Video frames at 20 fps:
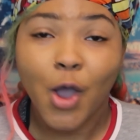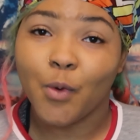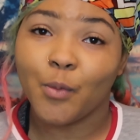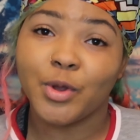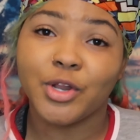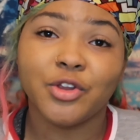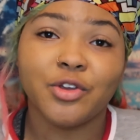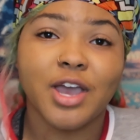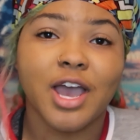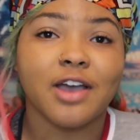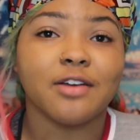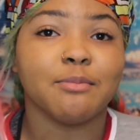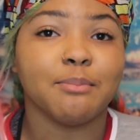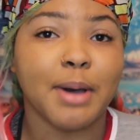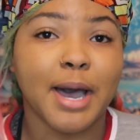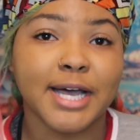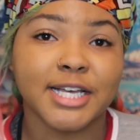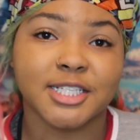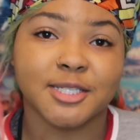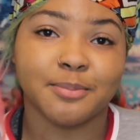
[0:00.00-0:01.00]
when you have
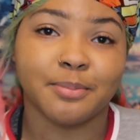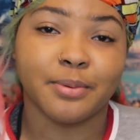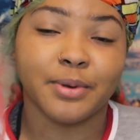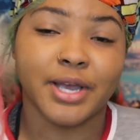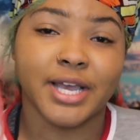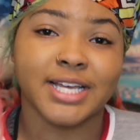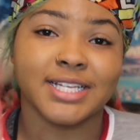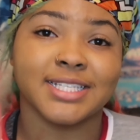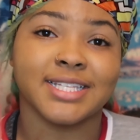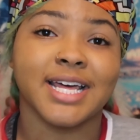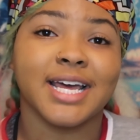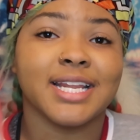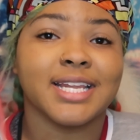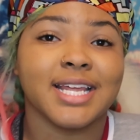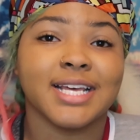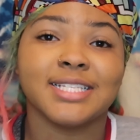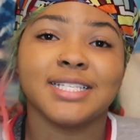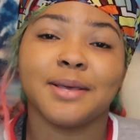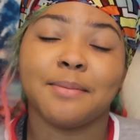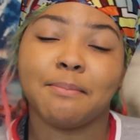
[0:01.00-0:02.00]
box braids,
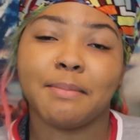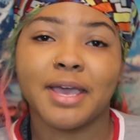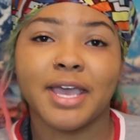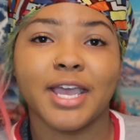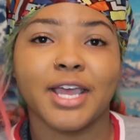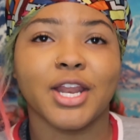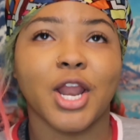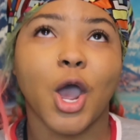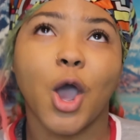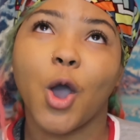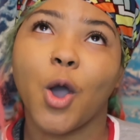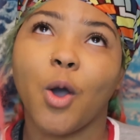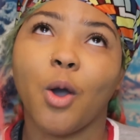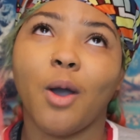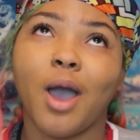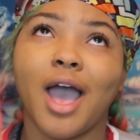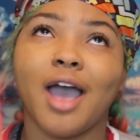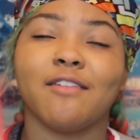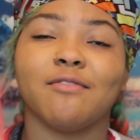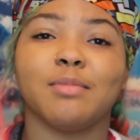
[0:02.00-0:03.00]
that doesn't mean,
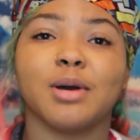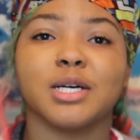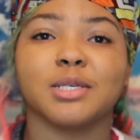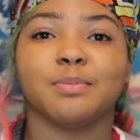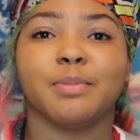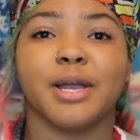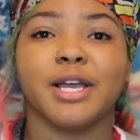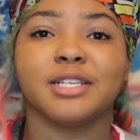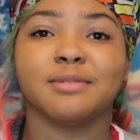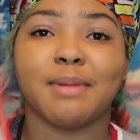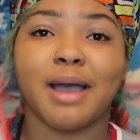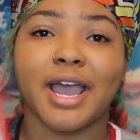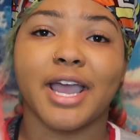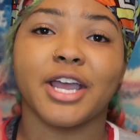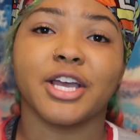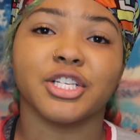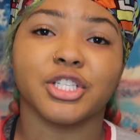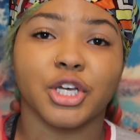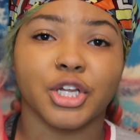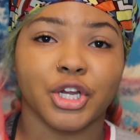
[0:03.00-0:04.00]
oh, I have box braids, my
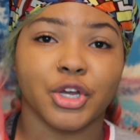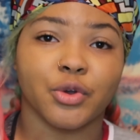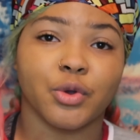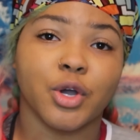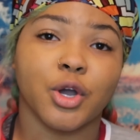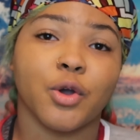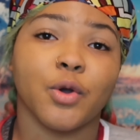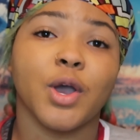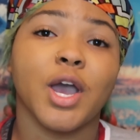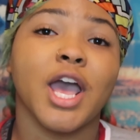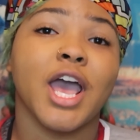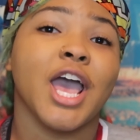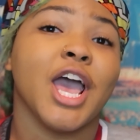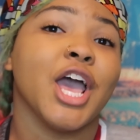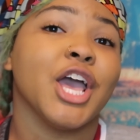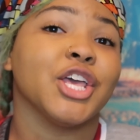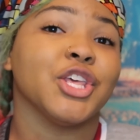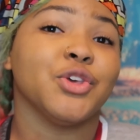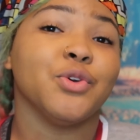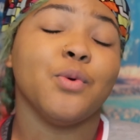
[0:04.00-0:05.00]
hair is gonna grow.
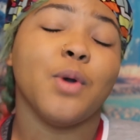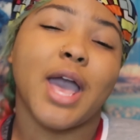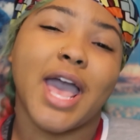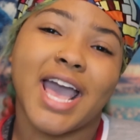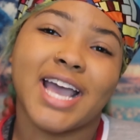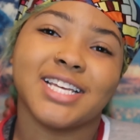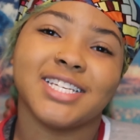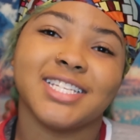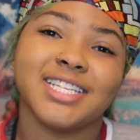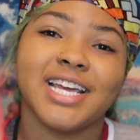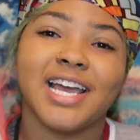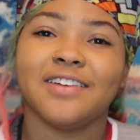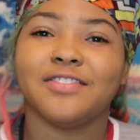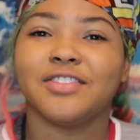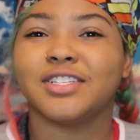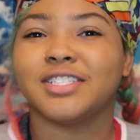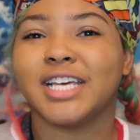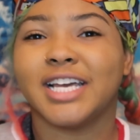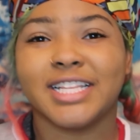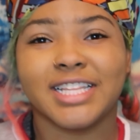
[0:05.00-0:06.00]
You actually
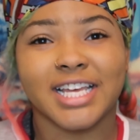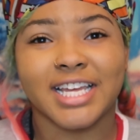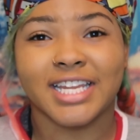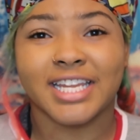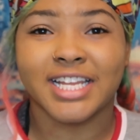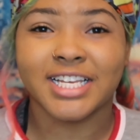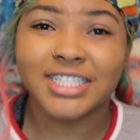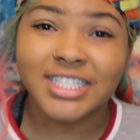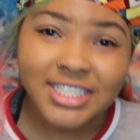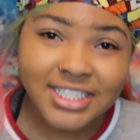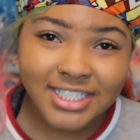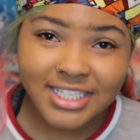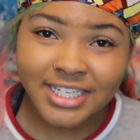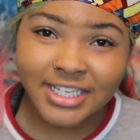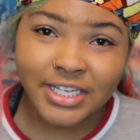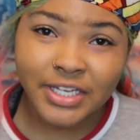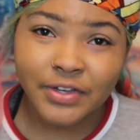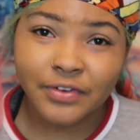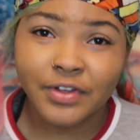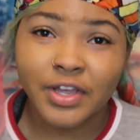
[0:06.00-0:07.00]
have to take the
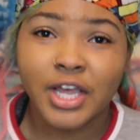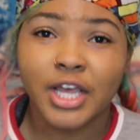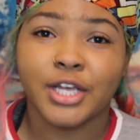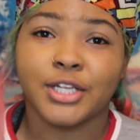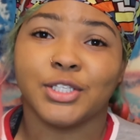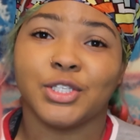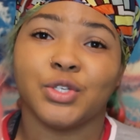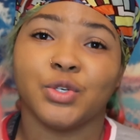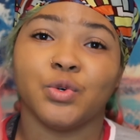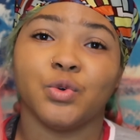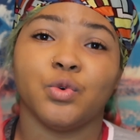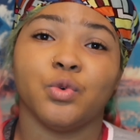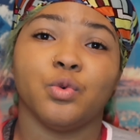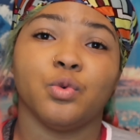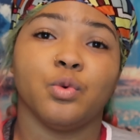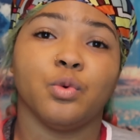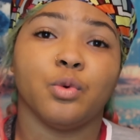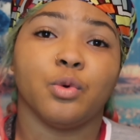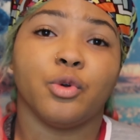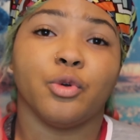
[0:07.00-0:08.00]
initiative
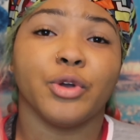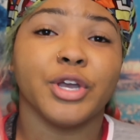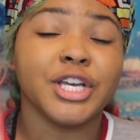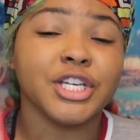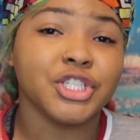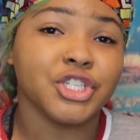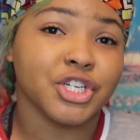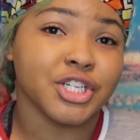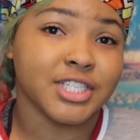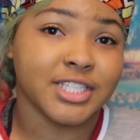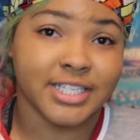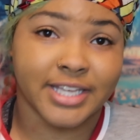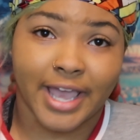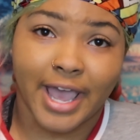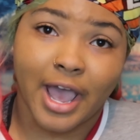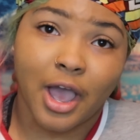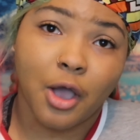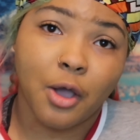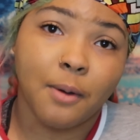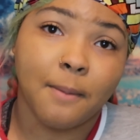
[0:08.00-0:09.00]
to grease your
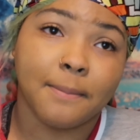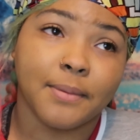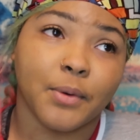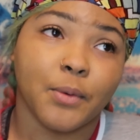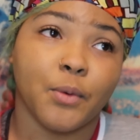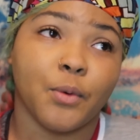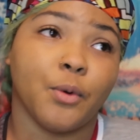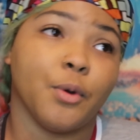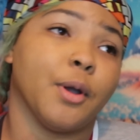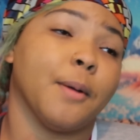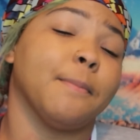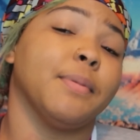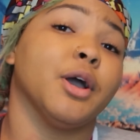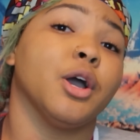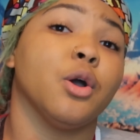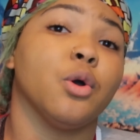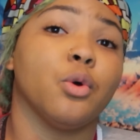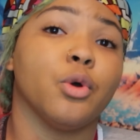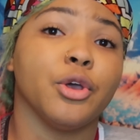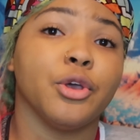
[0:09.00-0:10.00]
scalp or
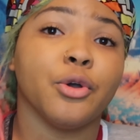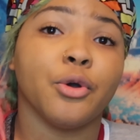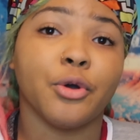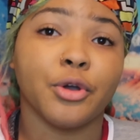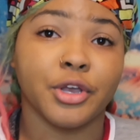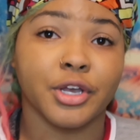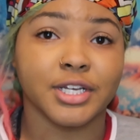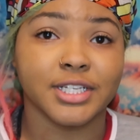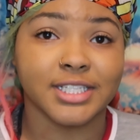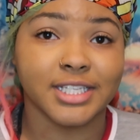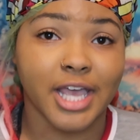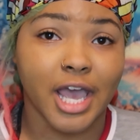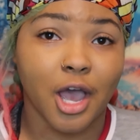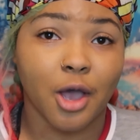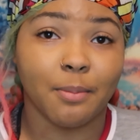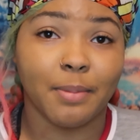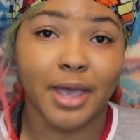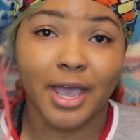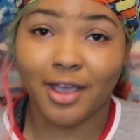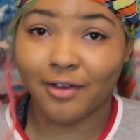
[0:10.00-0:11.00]
put oil on your
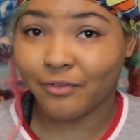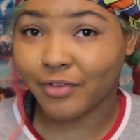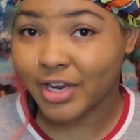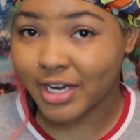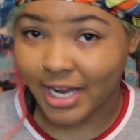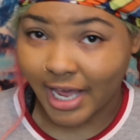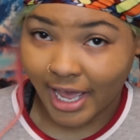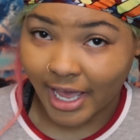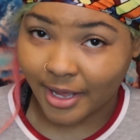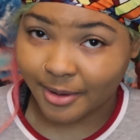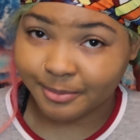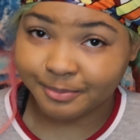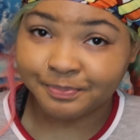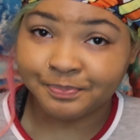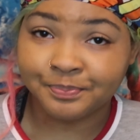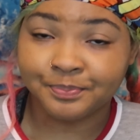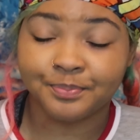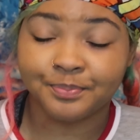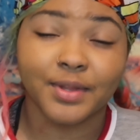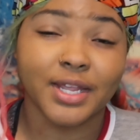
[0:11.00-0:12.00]
scalp every day.
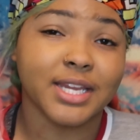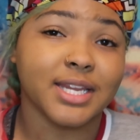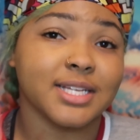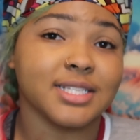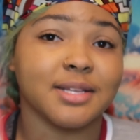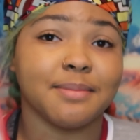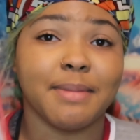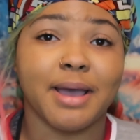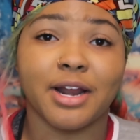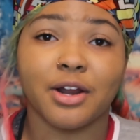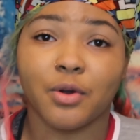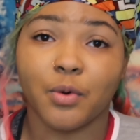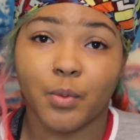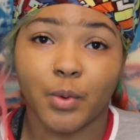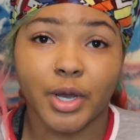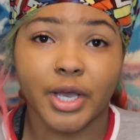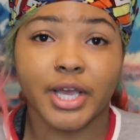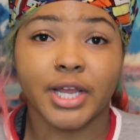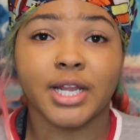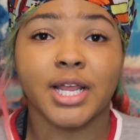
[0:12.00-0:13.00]
Doesn't matter
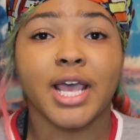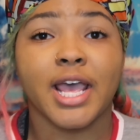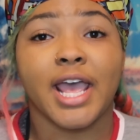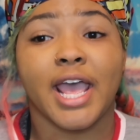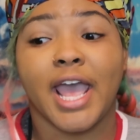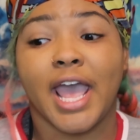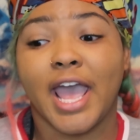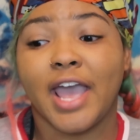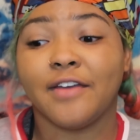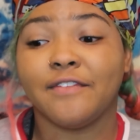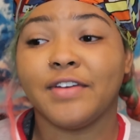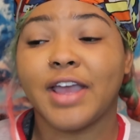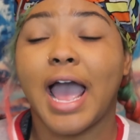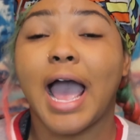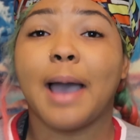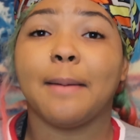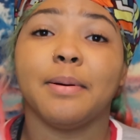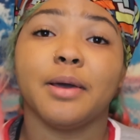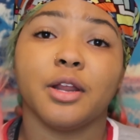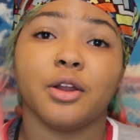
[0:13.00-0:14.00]
what.
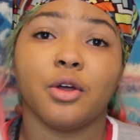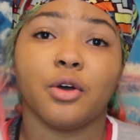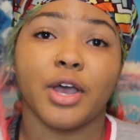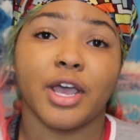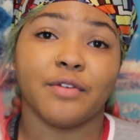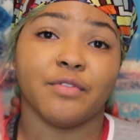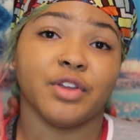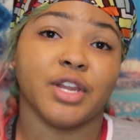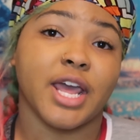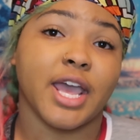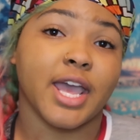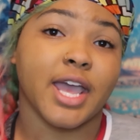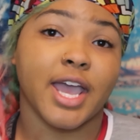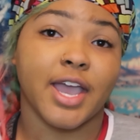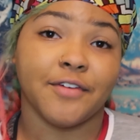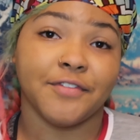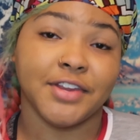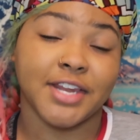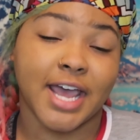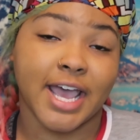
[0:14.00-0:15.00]
I put it on every day,
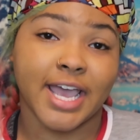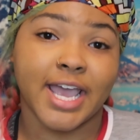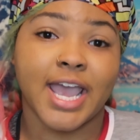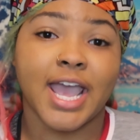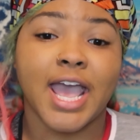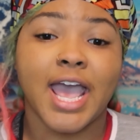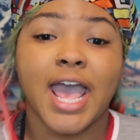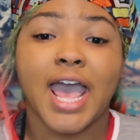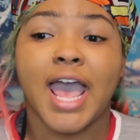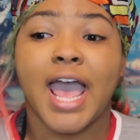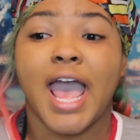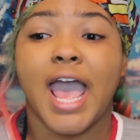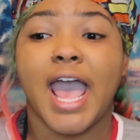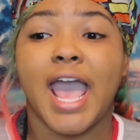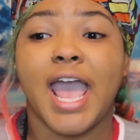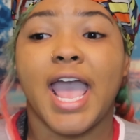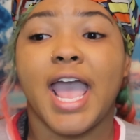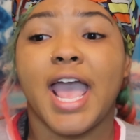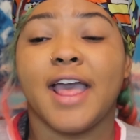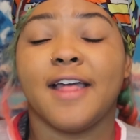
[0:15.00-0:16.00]
every night.
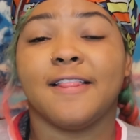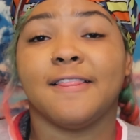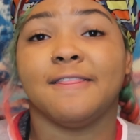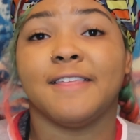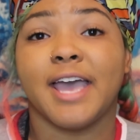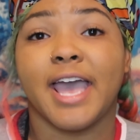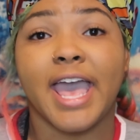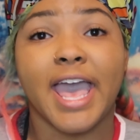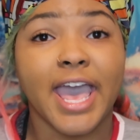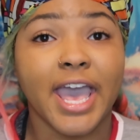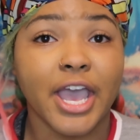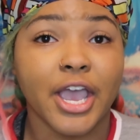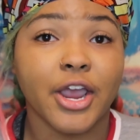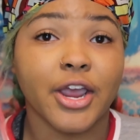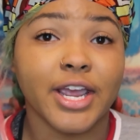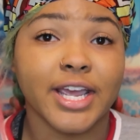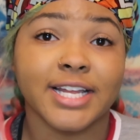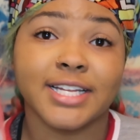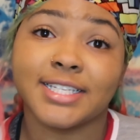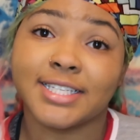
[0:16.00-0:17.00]
And the
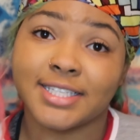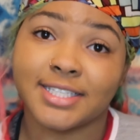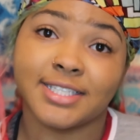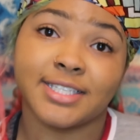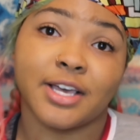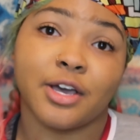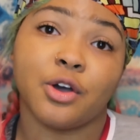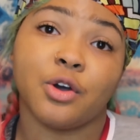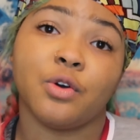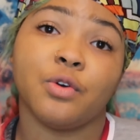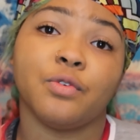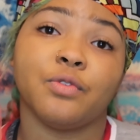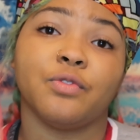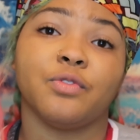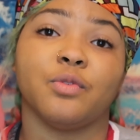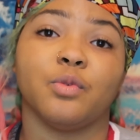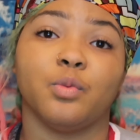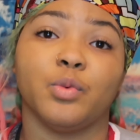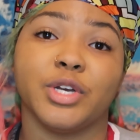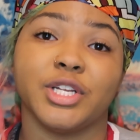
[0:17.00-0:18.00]
hair
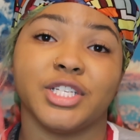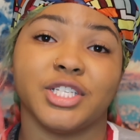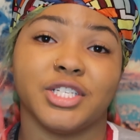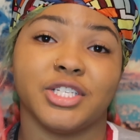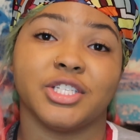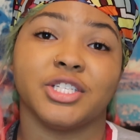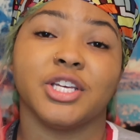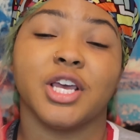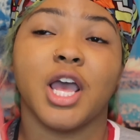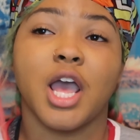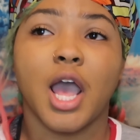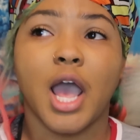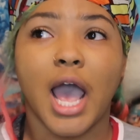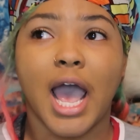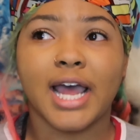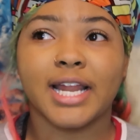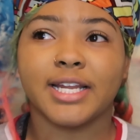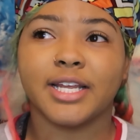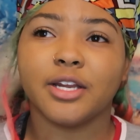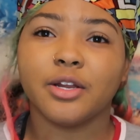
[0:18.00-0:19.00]
itself, which
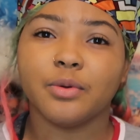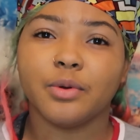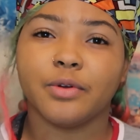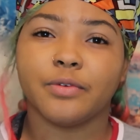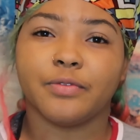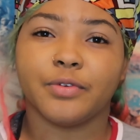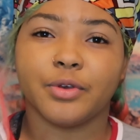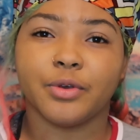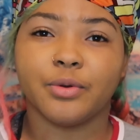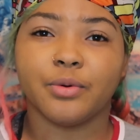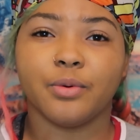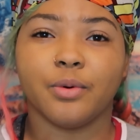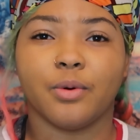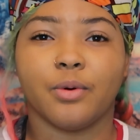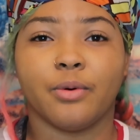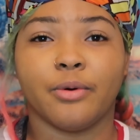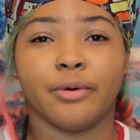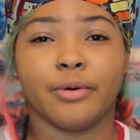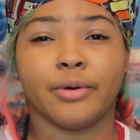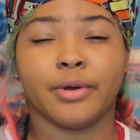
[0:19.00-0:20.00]
I did a
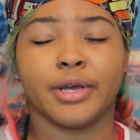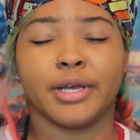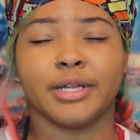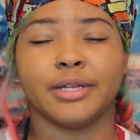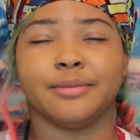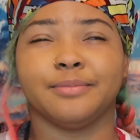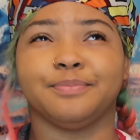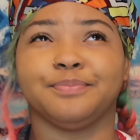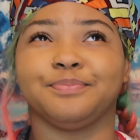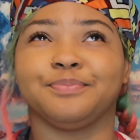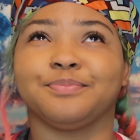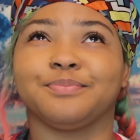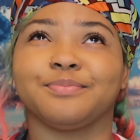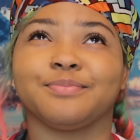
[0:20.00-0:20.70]
review on